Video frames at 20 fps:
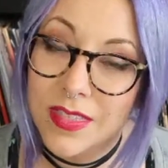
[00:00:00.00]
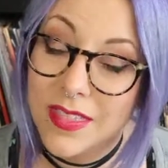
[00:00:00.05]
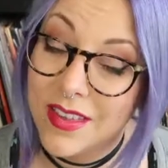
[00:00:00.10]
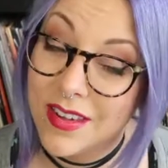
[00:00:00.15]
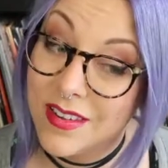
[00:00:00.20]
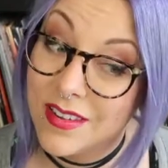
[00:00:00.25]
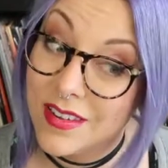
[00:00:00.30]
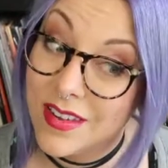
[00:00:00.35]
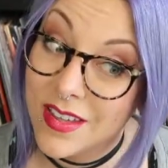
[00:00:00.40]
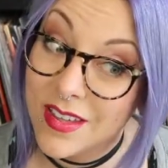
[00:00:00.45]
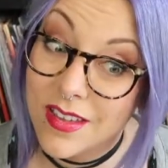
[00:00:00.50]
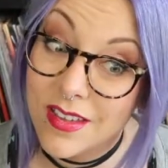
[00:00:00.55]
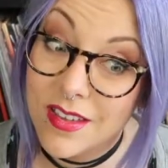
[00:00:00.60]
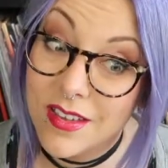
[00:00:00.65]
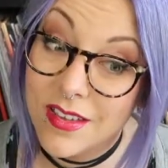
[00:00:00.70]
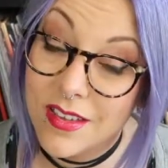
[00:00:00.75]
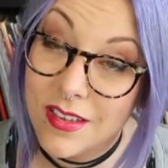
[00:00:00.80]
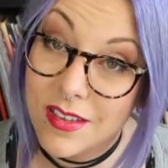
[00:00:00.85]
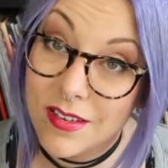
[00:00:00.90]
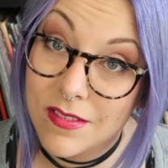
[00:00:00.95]
and they
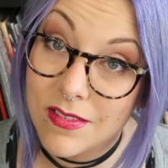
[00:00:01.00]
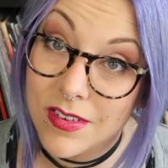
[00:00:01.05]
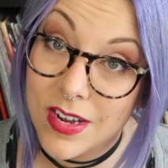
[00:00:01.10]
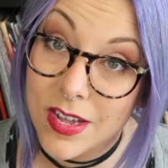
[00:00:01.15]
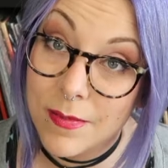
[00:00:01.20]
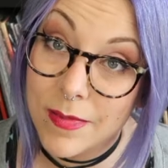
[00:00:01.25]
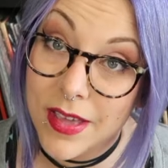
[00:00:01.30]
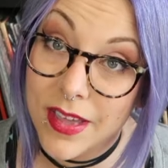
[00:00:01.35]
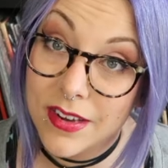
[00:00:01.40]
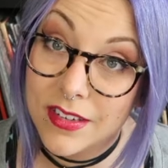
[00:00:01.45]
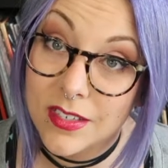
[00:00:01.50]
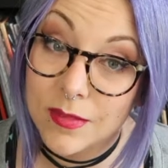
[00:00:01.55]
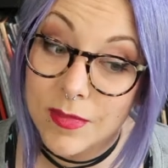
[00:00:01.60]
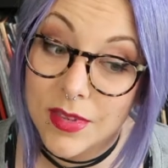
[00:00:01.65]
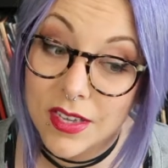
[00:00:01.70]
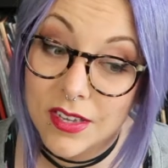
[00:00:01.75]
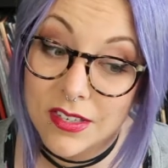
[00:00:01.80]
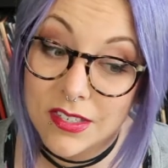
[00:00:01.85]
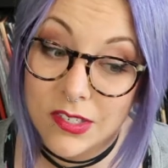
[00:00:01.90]
never got back to me.